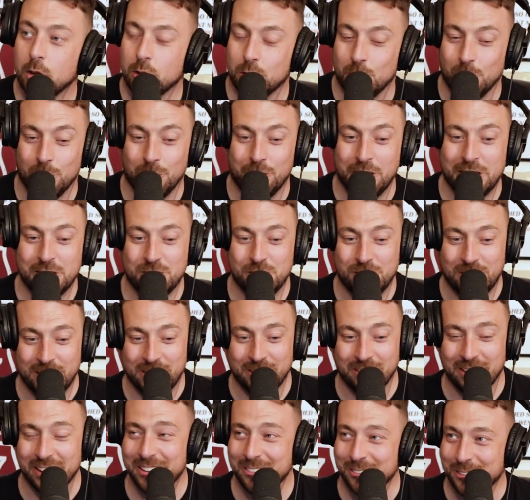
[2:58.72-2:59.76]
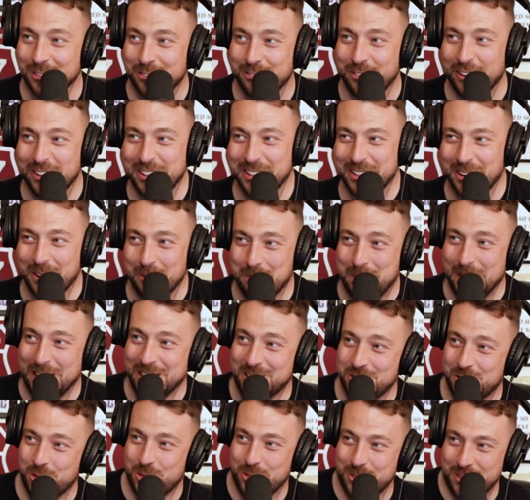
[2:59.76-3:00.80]
So eventually, right, we find our
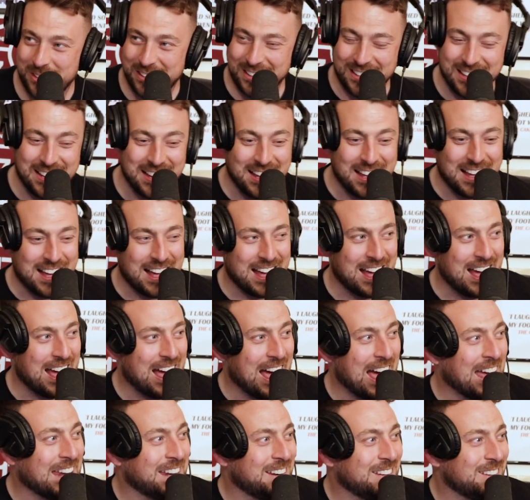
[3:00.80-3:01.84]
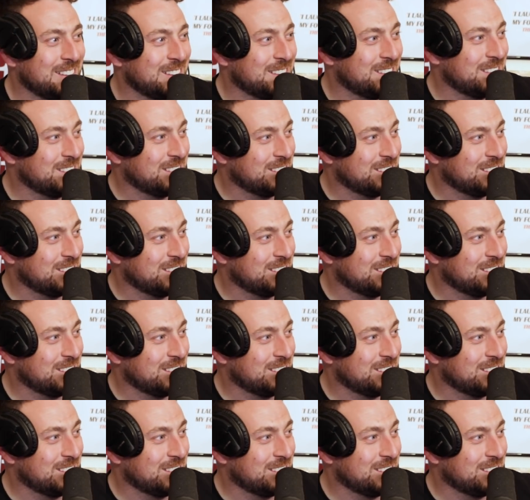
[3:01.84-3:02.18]
pitch, and